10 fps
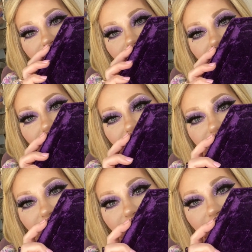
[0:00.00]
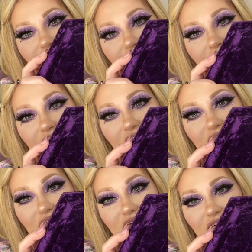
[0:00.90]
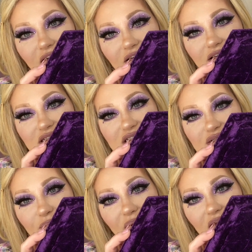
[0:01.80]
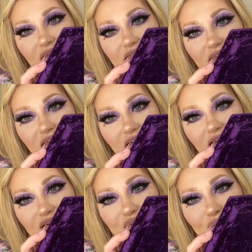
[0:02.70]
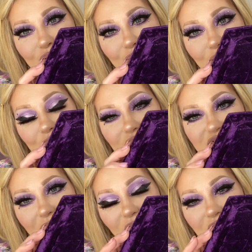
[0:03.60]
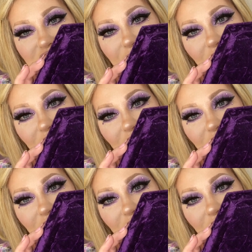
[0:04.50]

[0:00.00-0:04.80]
And look at how the crown is sparkling. Sparkle.